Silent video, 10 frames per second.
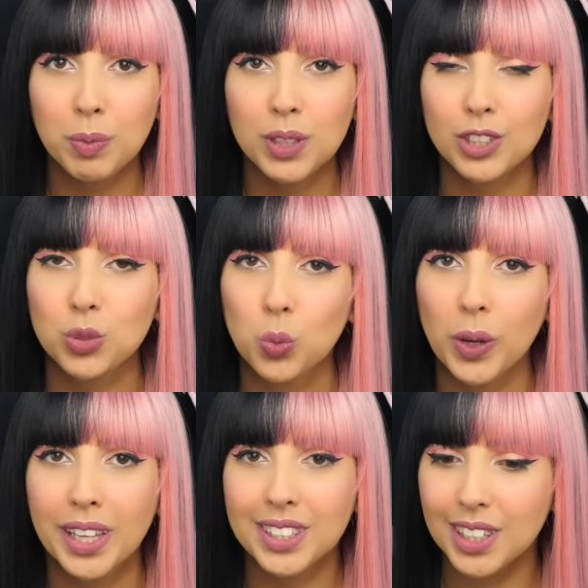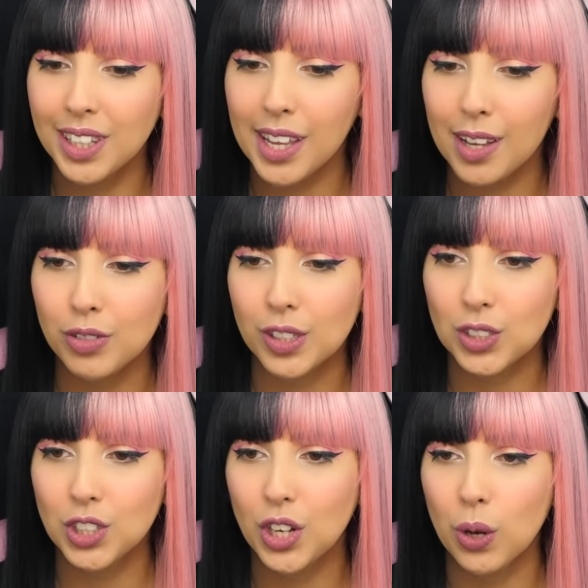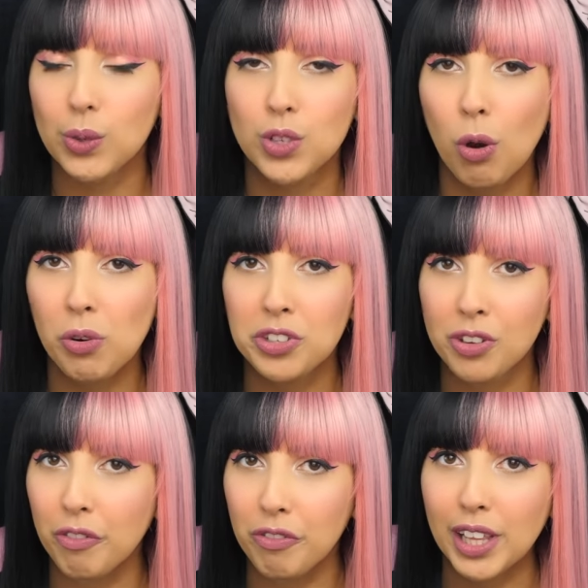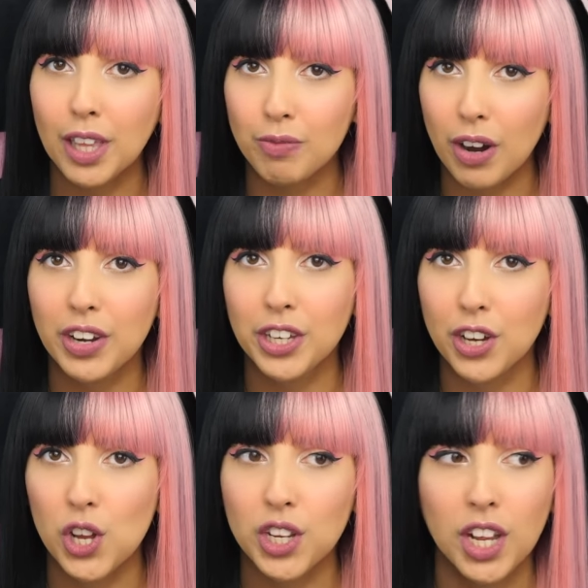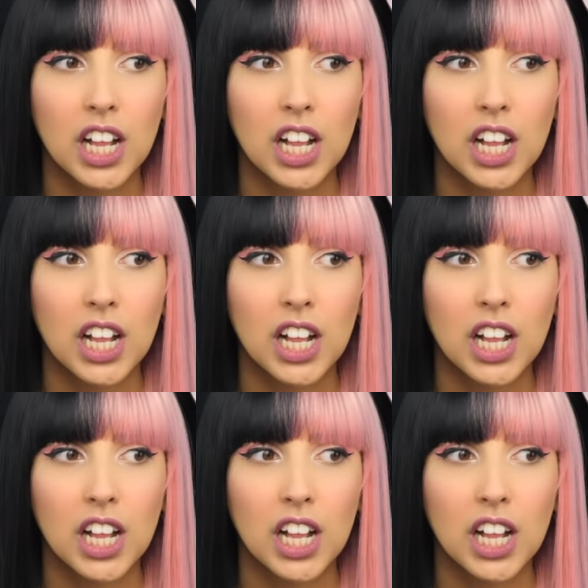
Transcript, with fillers: but they're just willing to leave because, you know, Sora's not feeling very good.